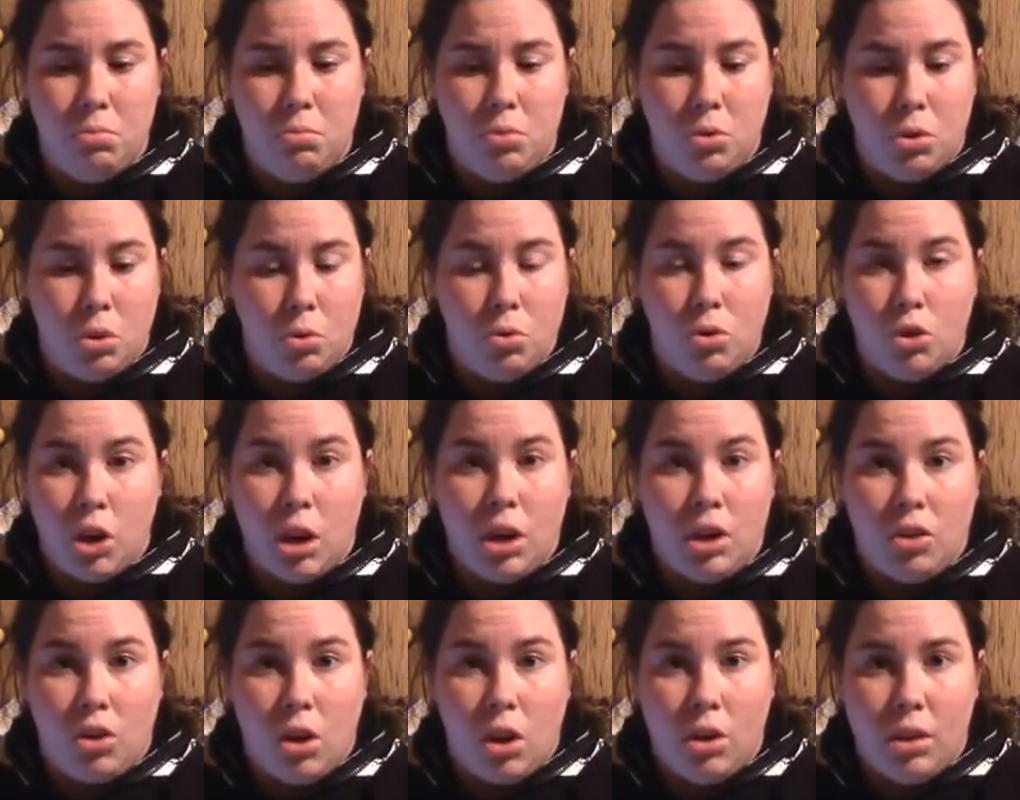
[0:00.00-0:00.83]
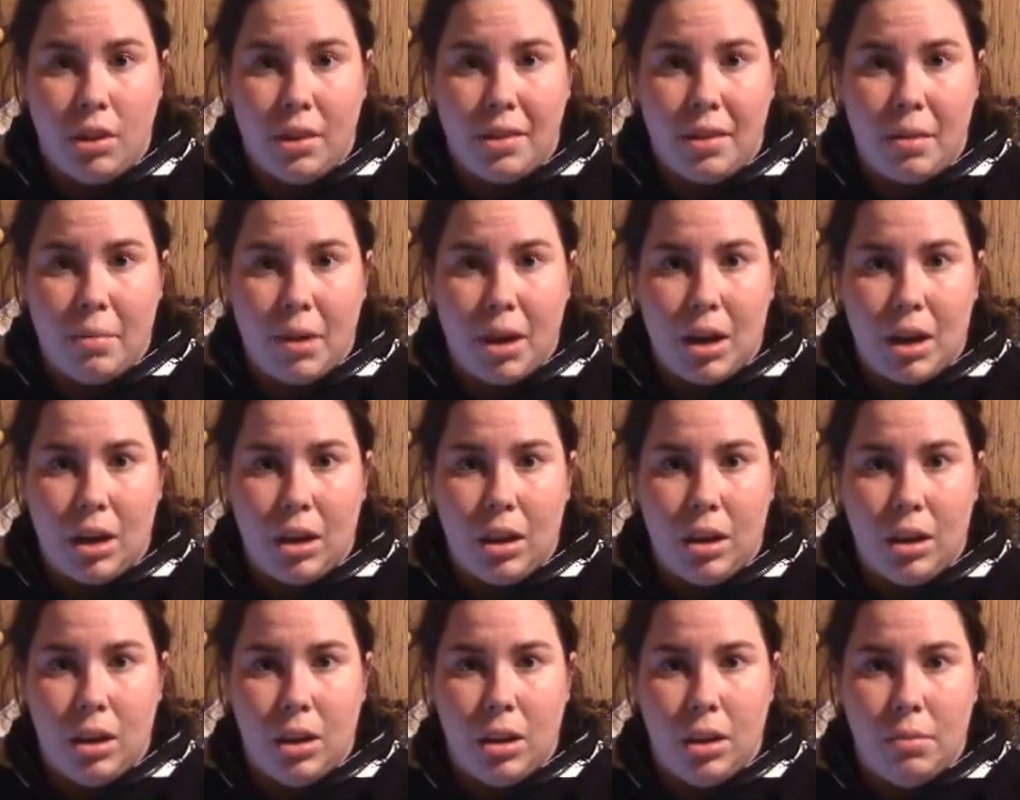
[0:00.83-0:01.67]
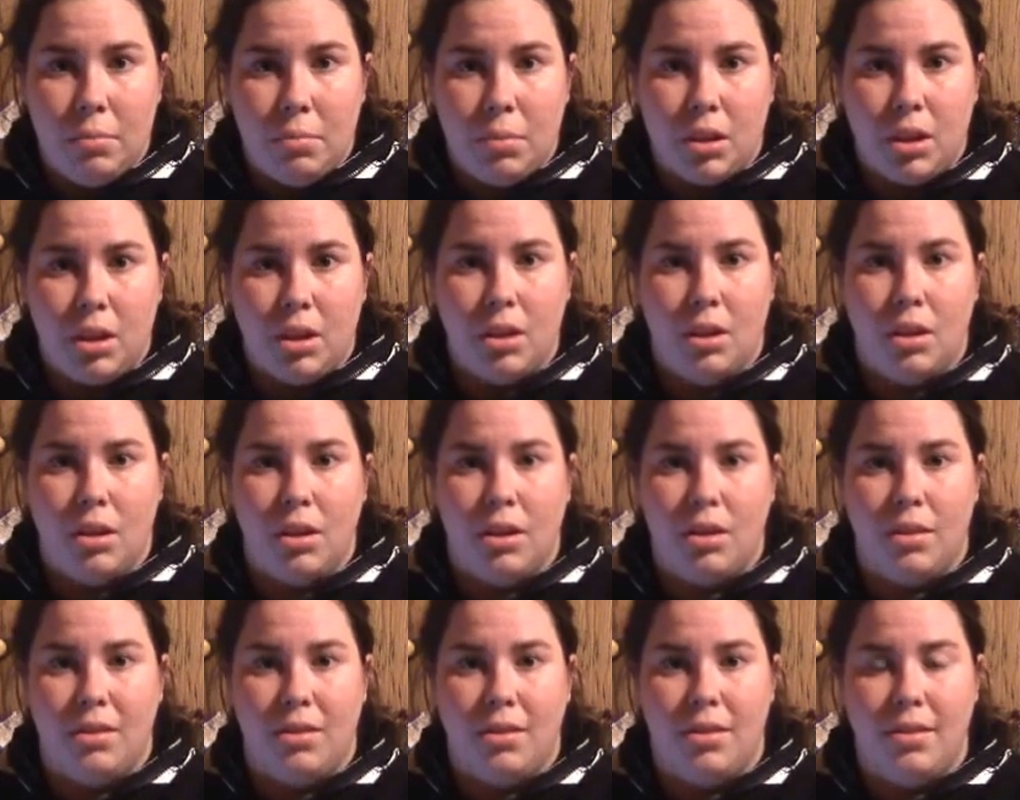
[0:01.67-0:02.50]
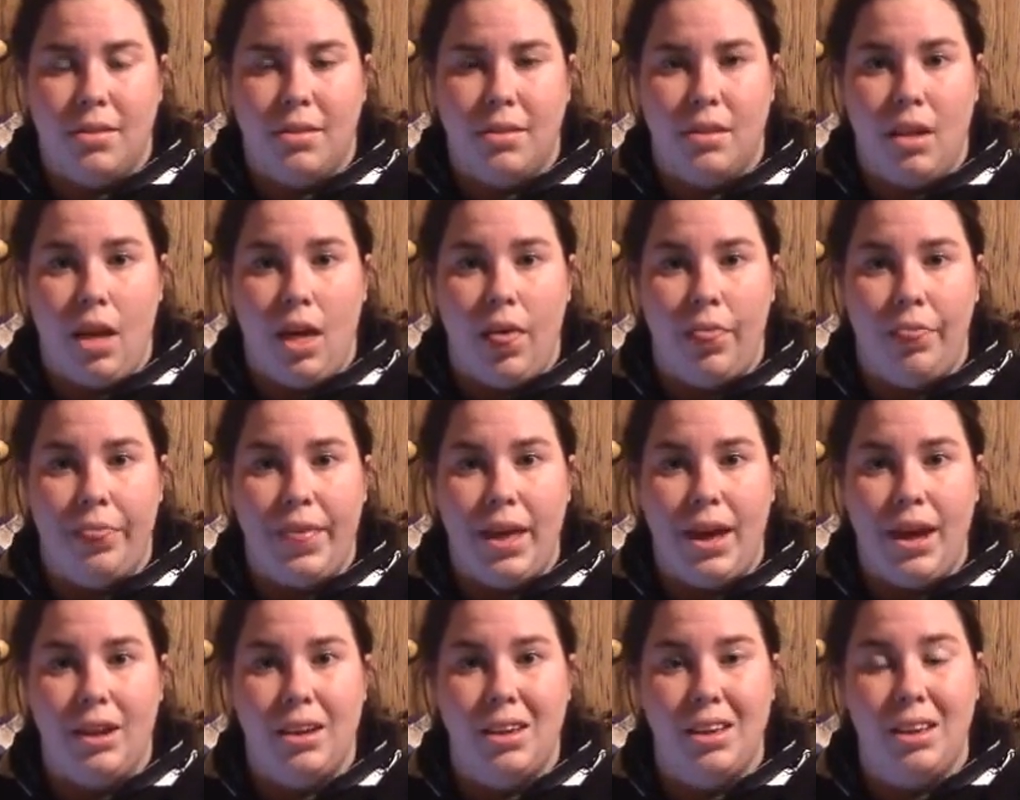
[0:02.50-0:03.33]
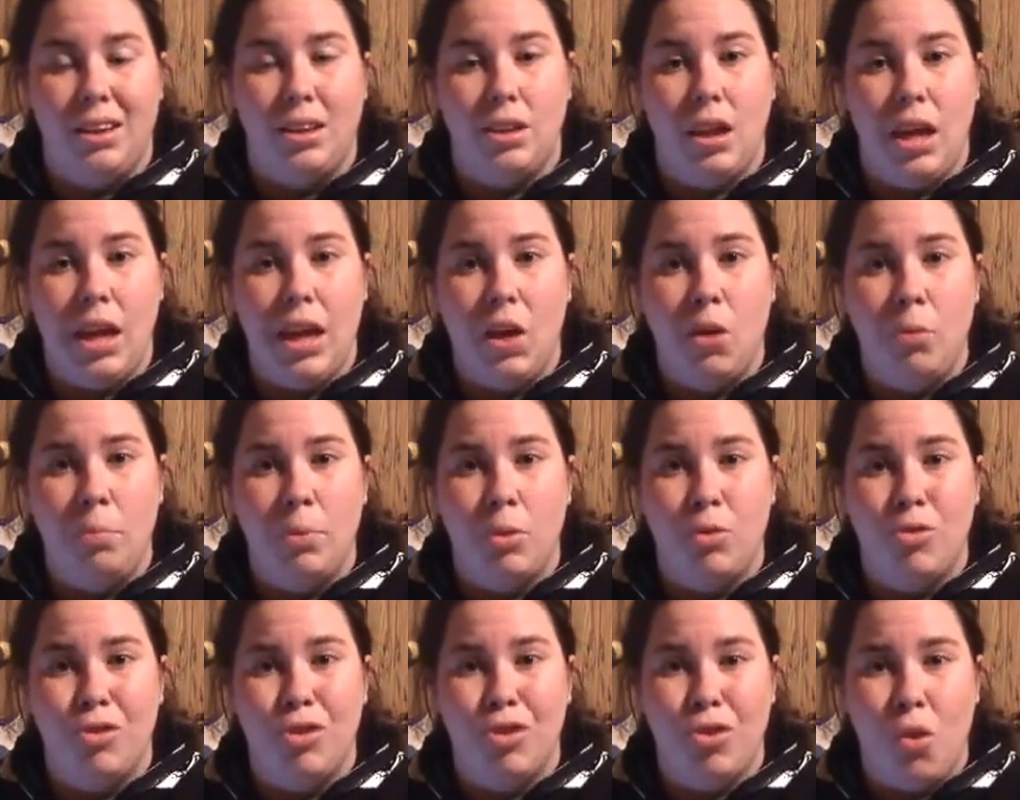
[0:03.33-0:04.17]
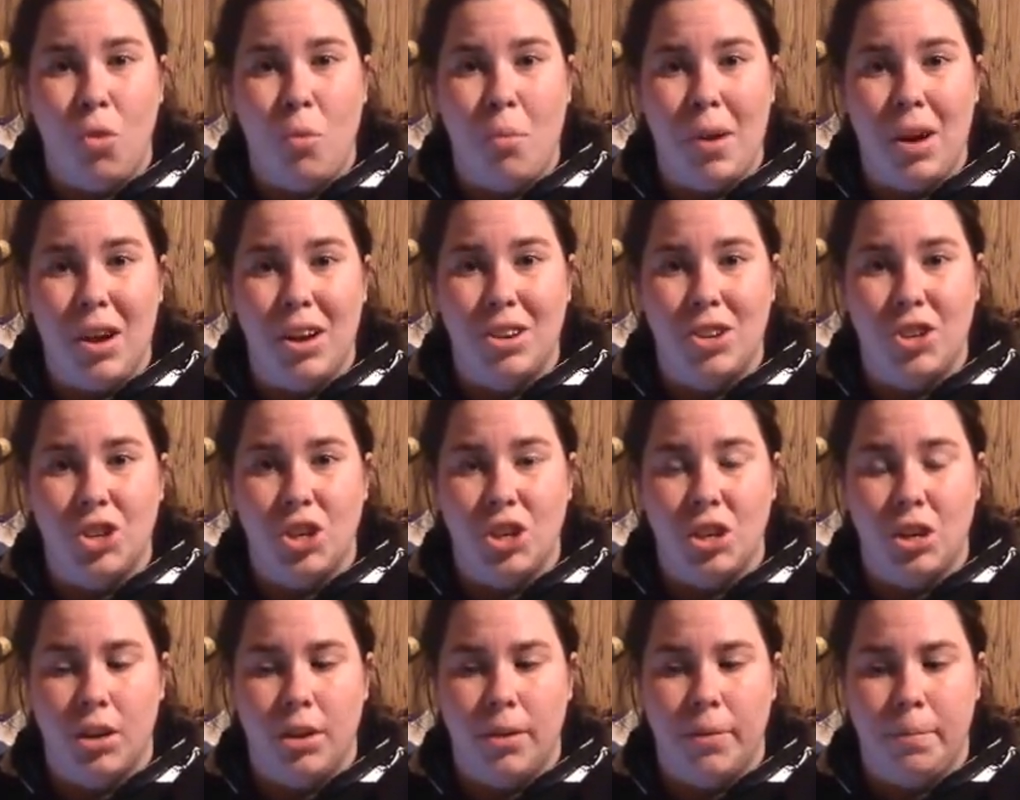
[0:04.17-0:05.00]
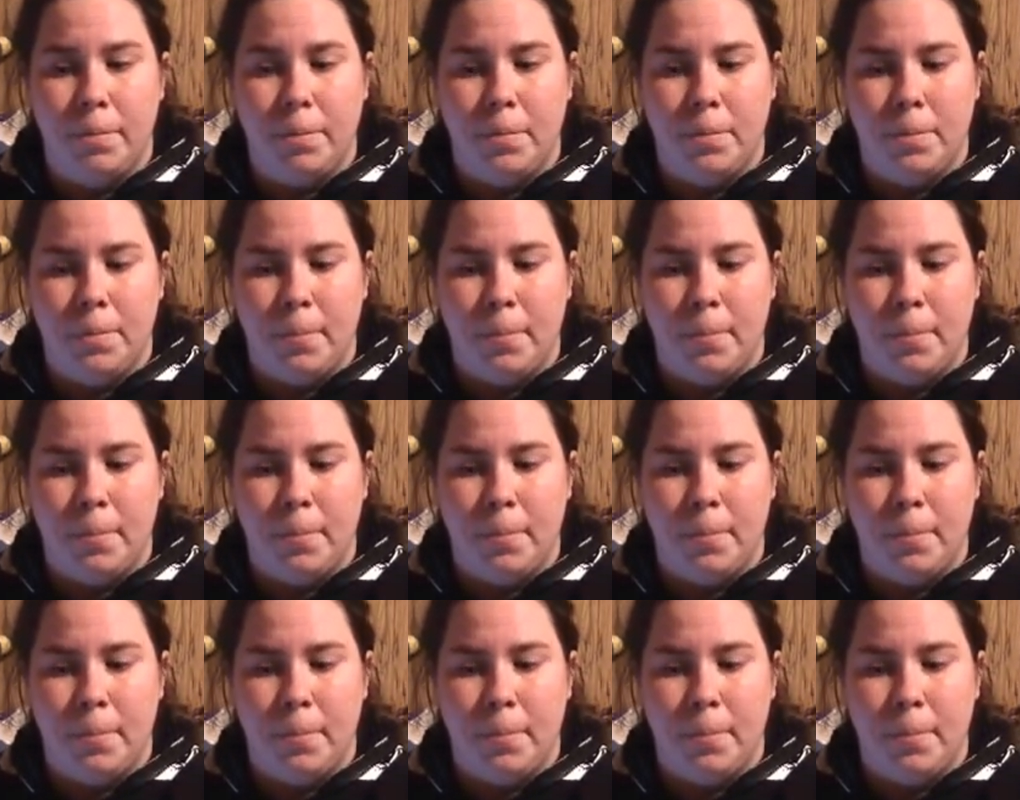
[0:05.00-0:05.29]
do try to talk to somebody because that can help you so much. Um,